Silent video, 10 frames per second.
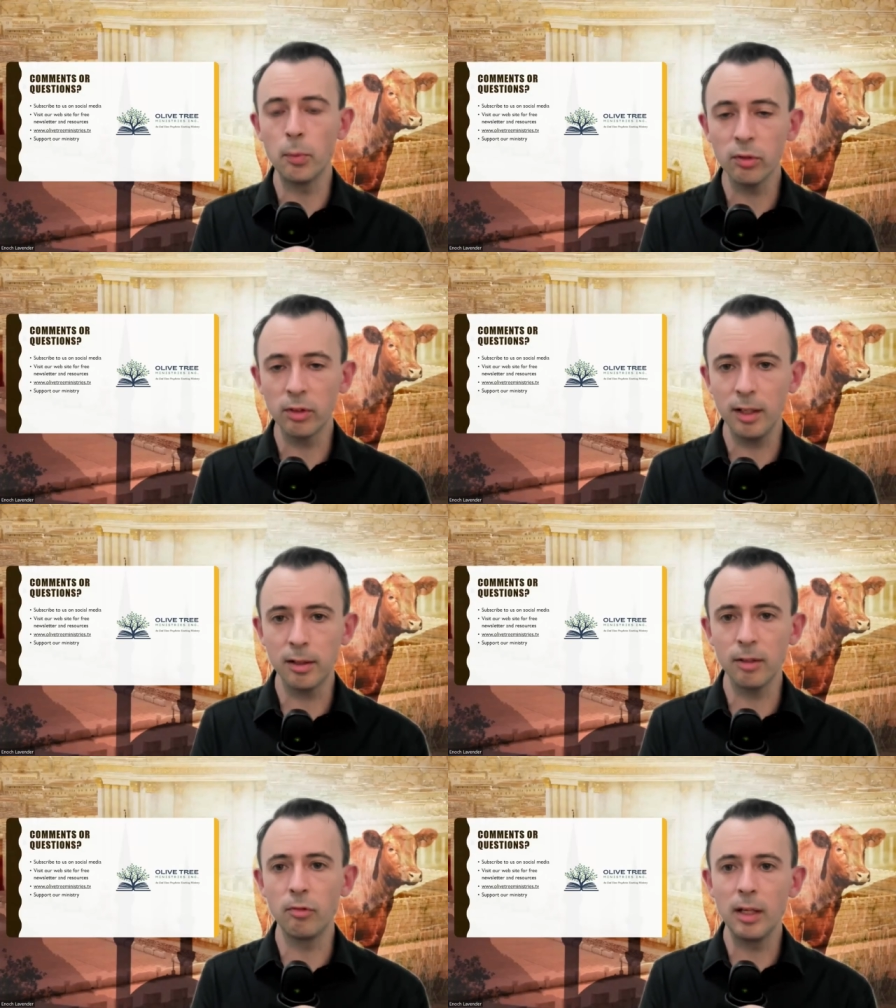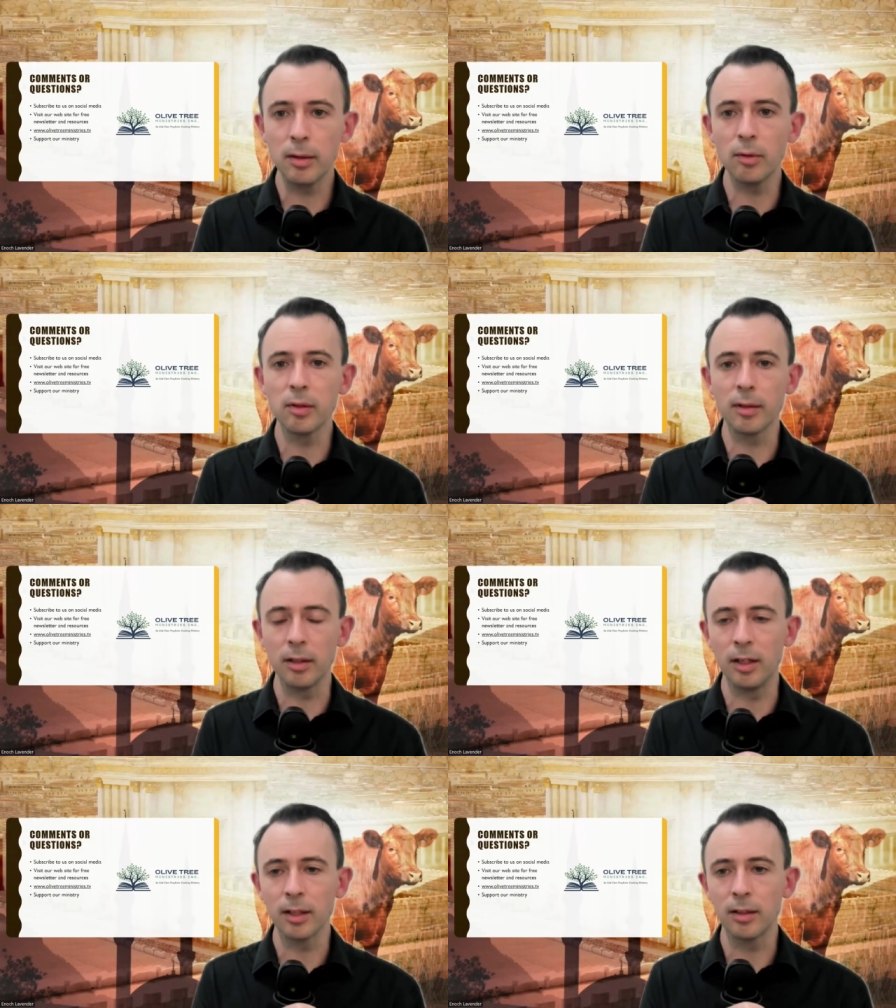more teaching resources
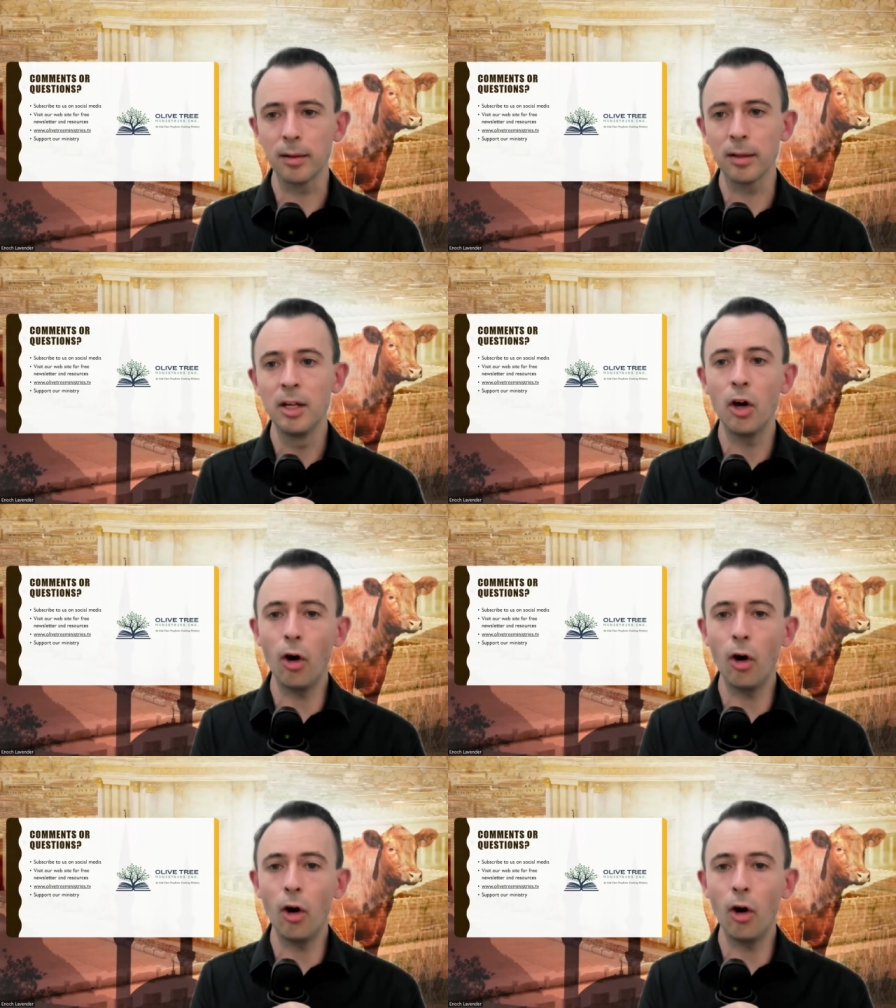like this.